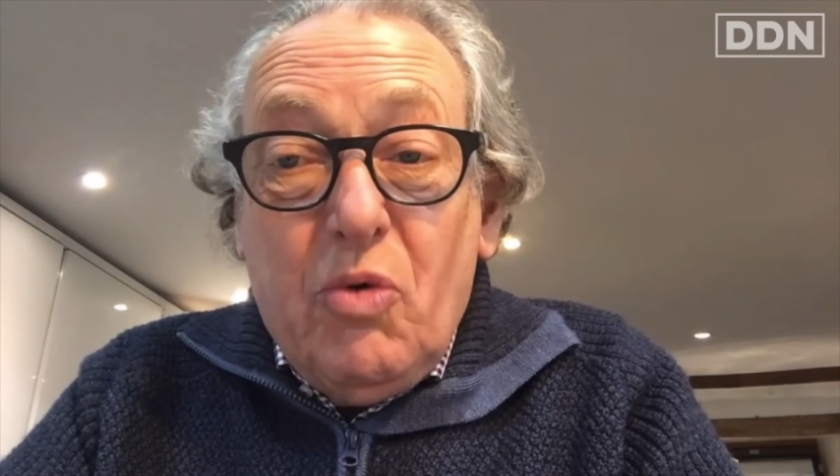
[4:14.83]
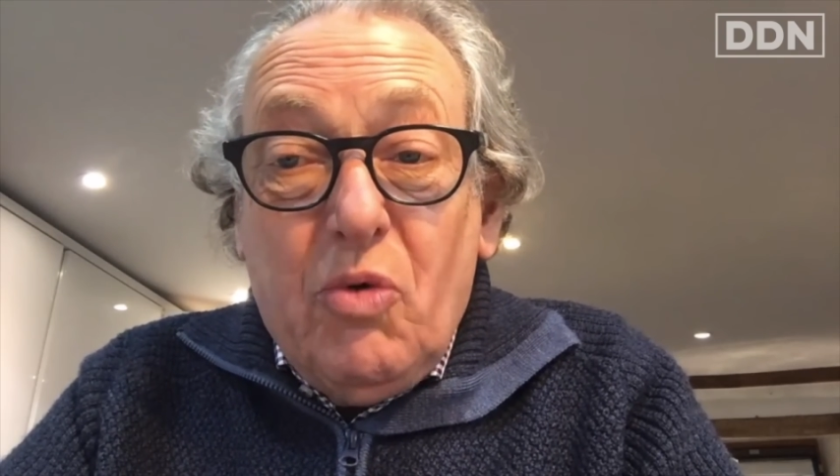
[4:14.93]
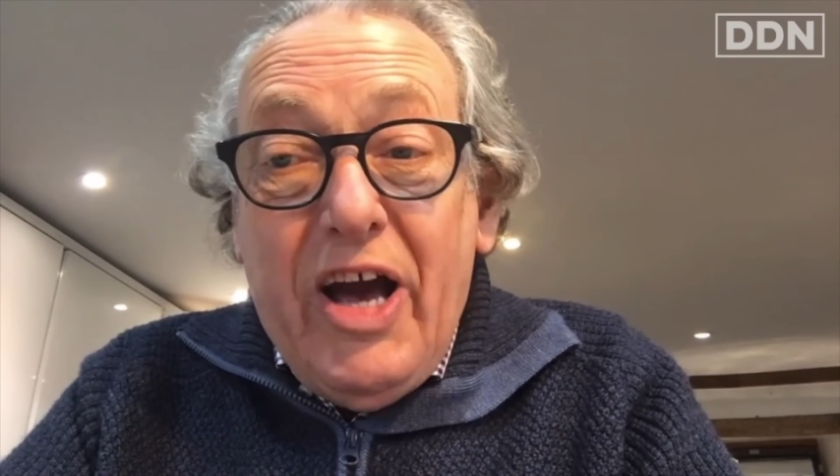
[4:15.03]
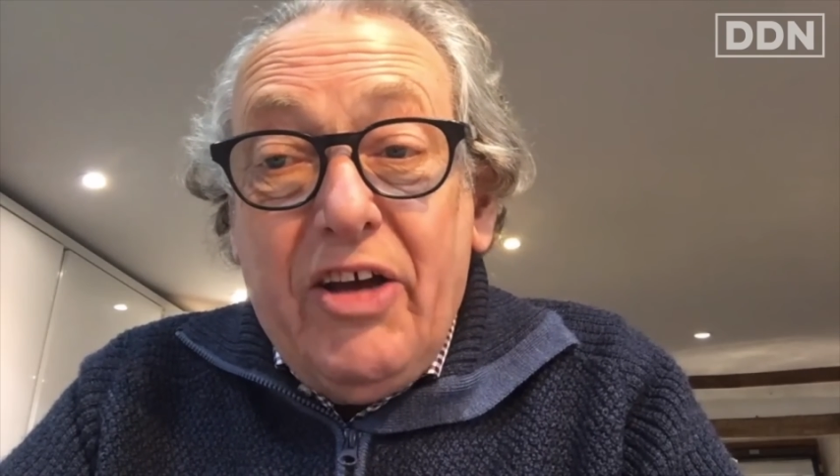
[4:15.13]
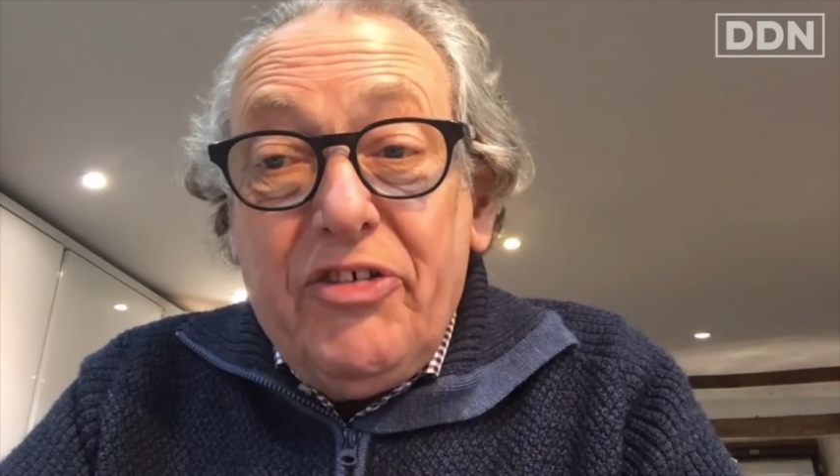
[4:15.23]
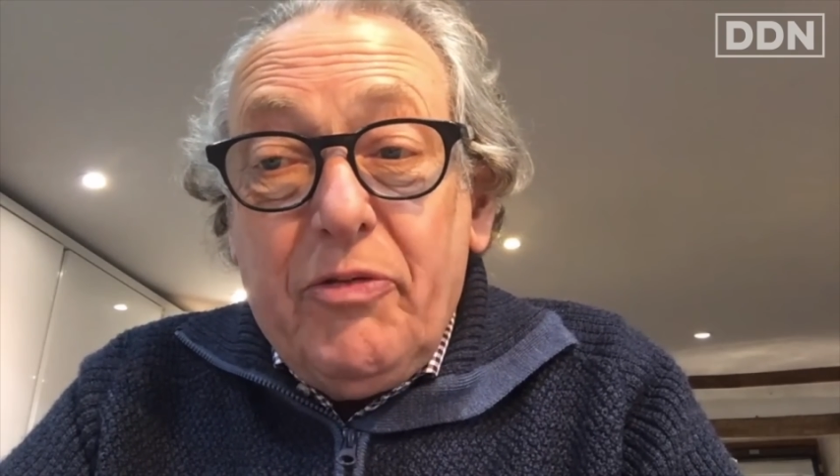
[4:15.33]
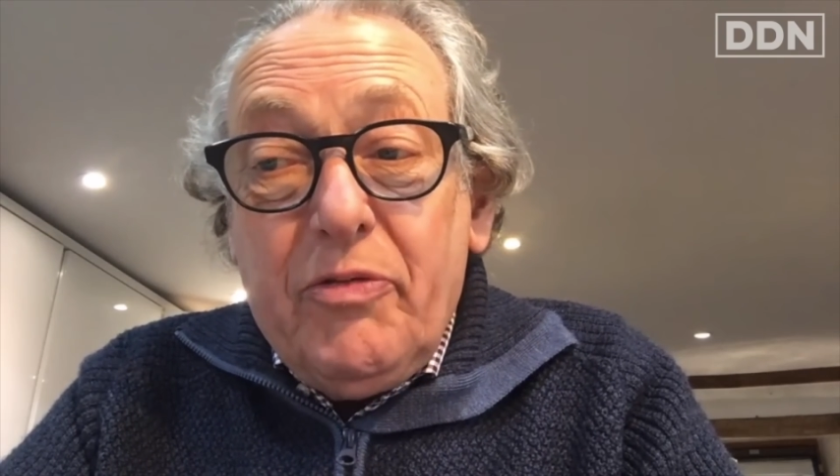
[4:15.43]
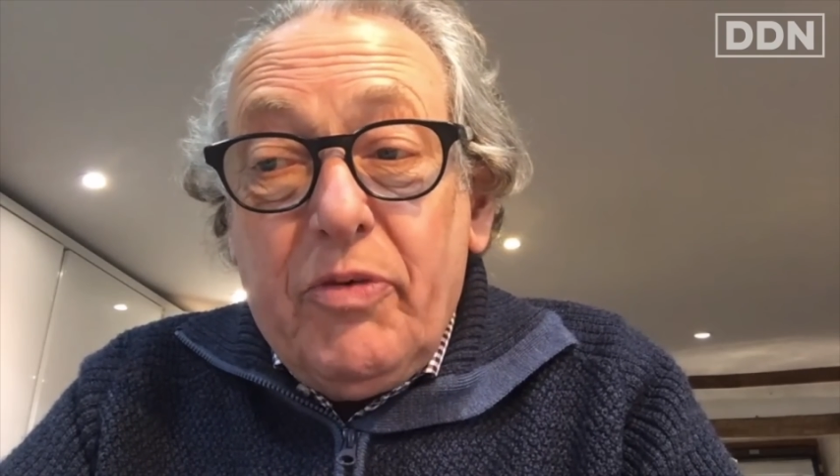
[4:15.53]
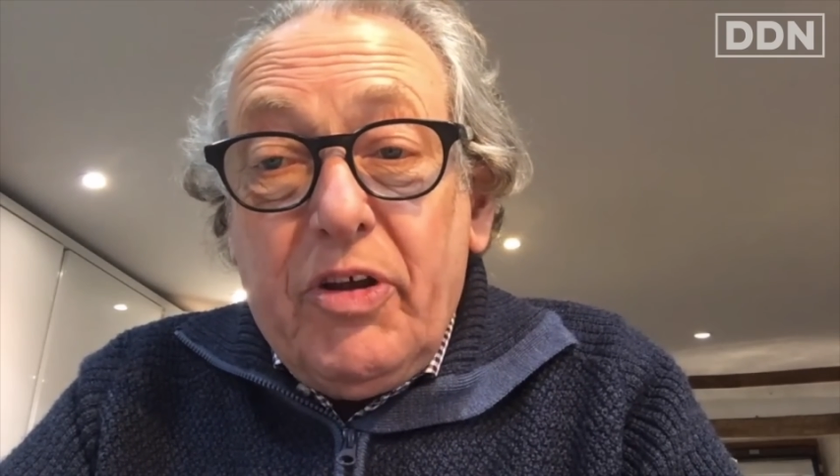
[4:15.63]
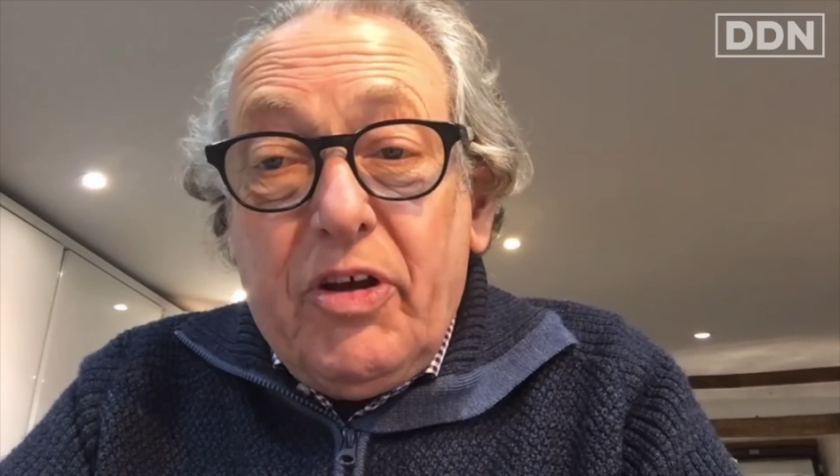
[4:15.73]
Wales
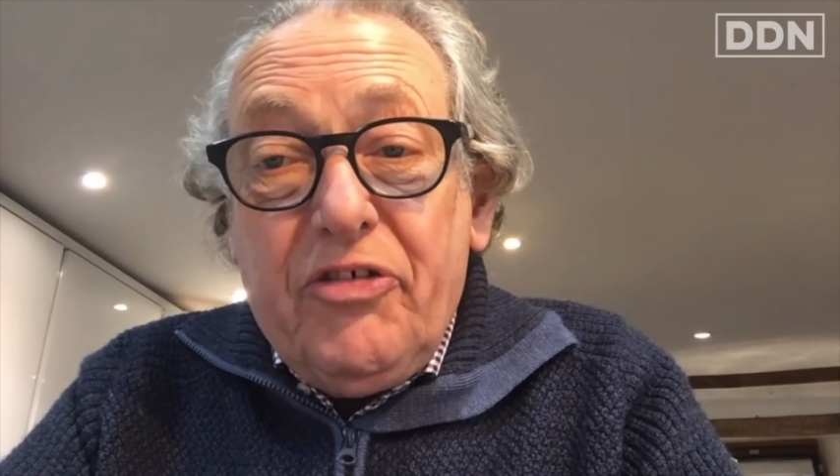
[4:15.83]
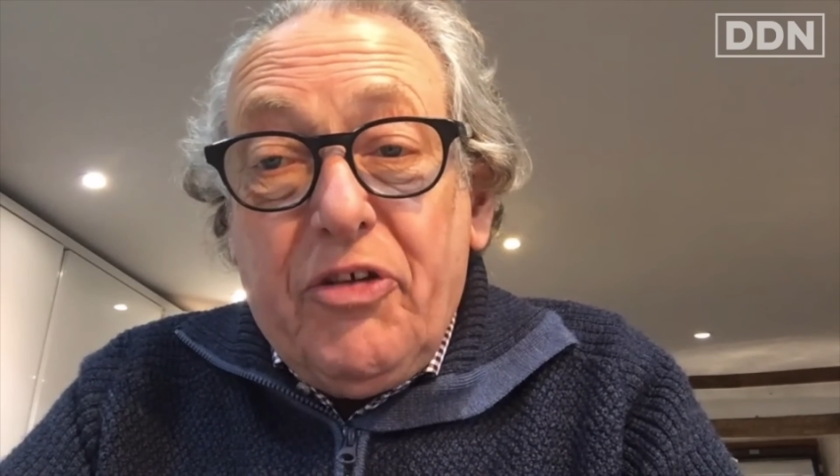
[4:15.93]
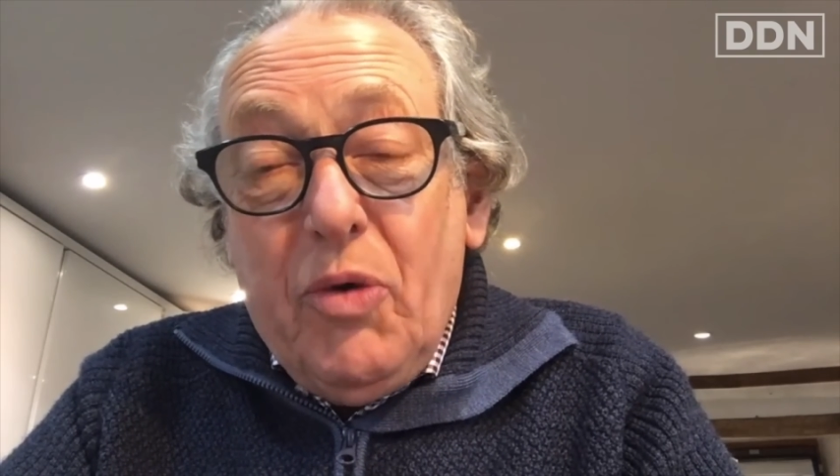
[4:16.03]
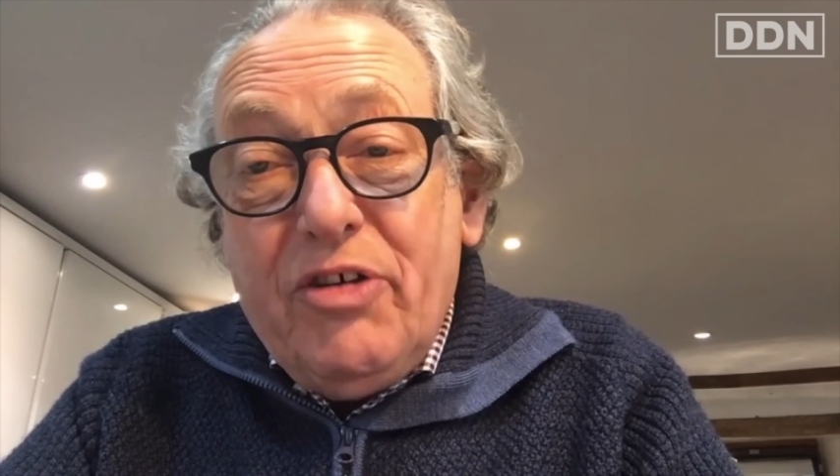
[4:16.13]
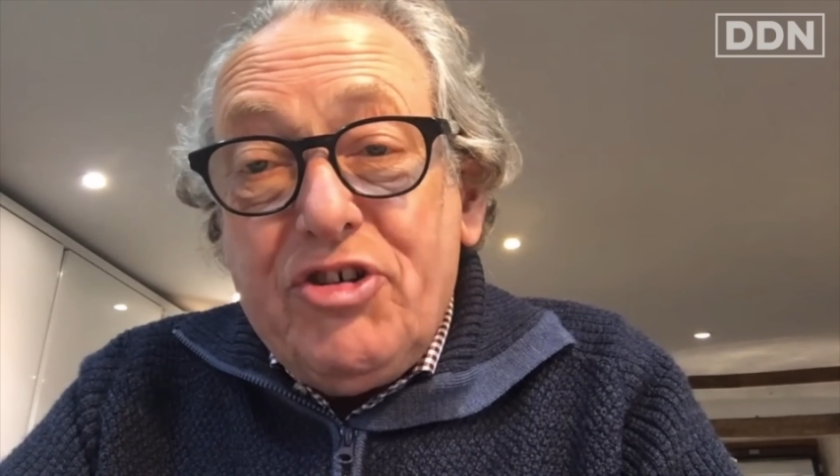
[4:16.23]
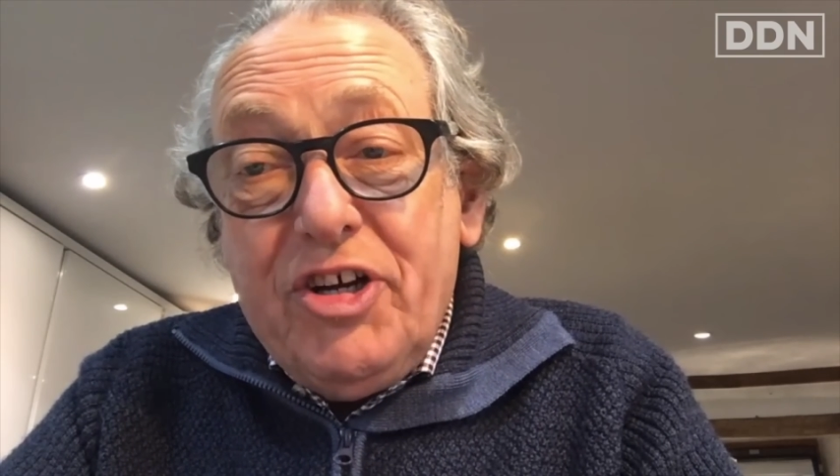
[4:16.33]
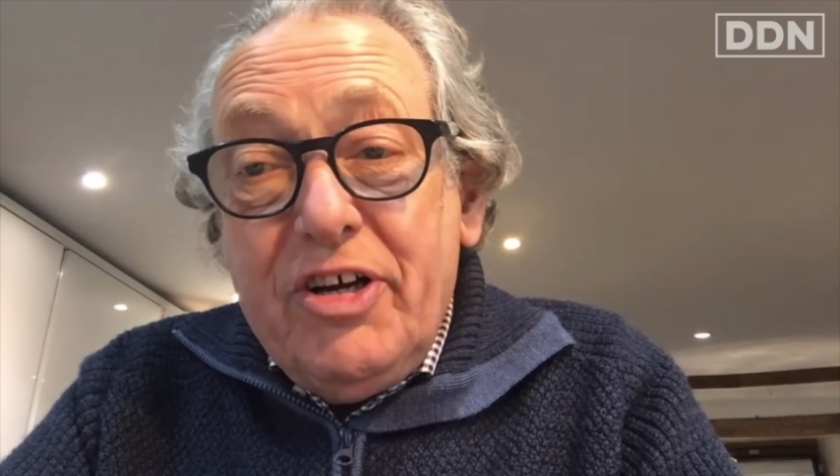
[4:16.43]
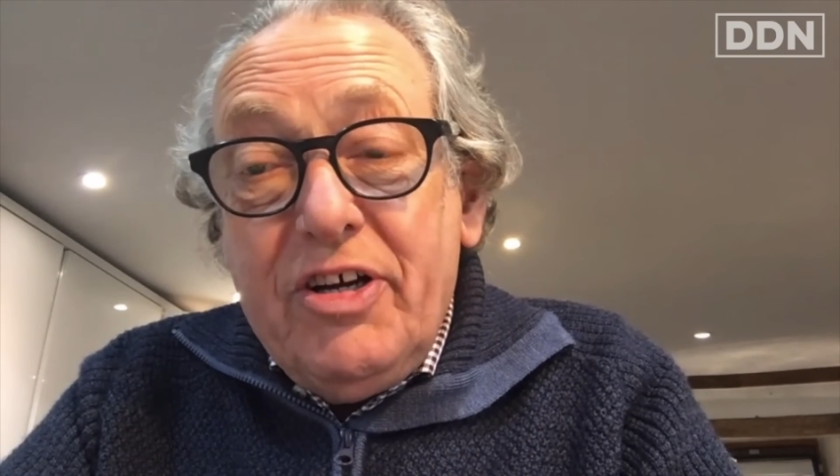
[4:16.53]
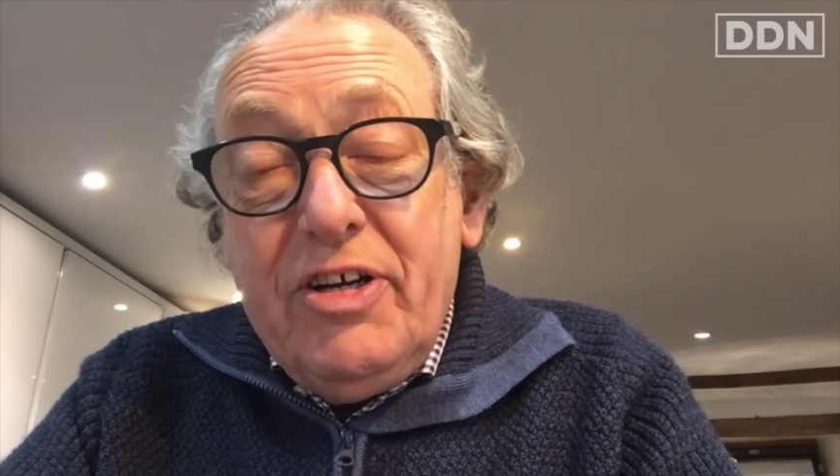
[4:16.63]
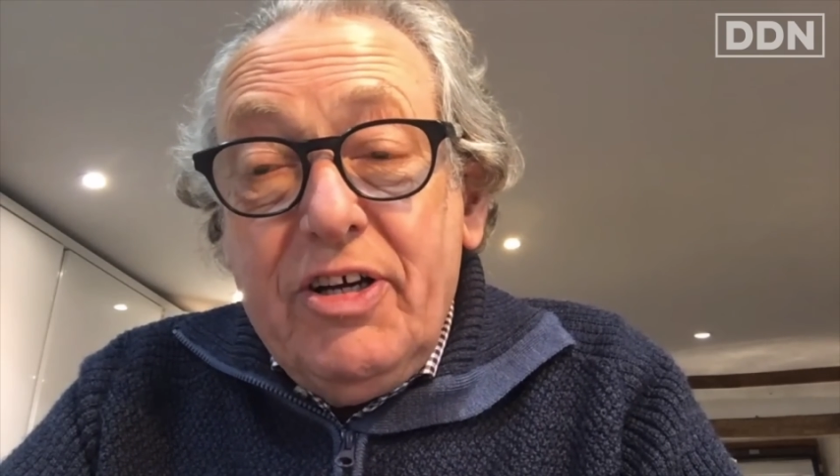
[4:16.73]
because the Welsh are